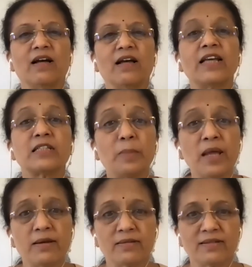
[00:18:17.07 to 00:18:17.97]

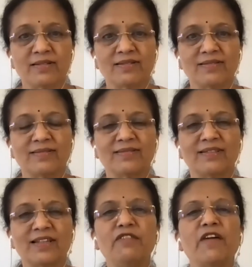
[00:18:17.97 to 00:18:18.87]
experience.
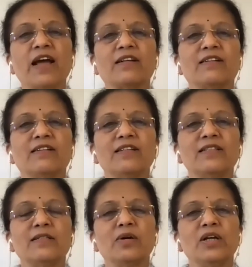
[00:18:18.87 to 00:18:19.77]
In fact,
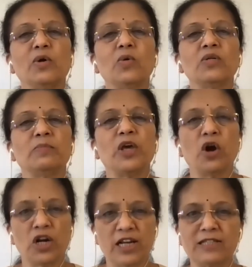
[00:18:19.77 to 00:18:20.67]
it goes
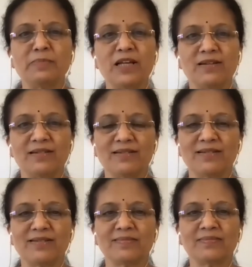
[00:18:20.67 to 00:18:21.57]
beyond experience.
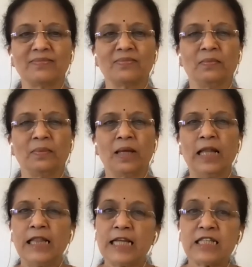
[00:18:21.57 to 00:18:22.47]

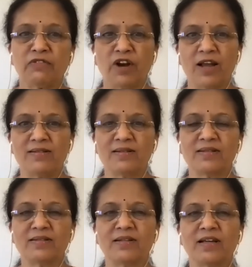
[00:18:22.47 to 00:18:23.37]
This,
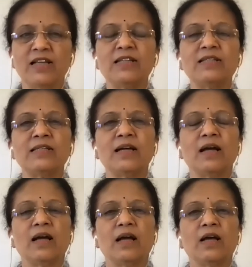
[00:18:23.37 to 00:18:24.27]
friends, is
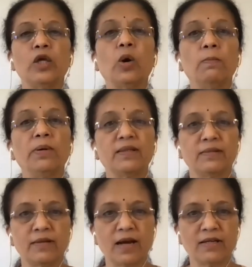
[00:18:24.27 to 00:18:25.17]
your
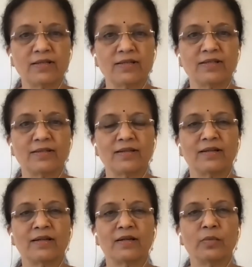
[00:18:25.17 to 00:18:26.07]
birthright.
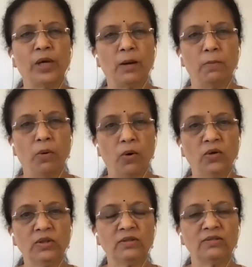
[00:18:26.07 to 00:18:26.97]
We are
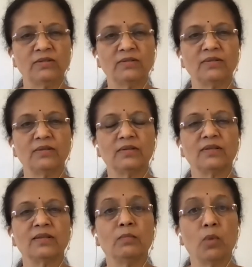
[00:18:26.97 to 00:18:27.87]
born
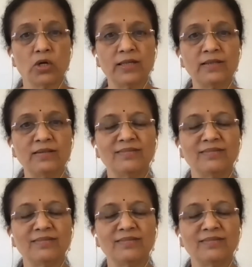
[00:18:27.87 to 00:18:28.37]
mortal,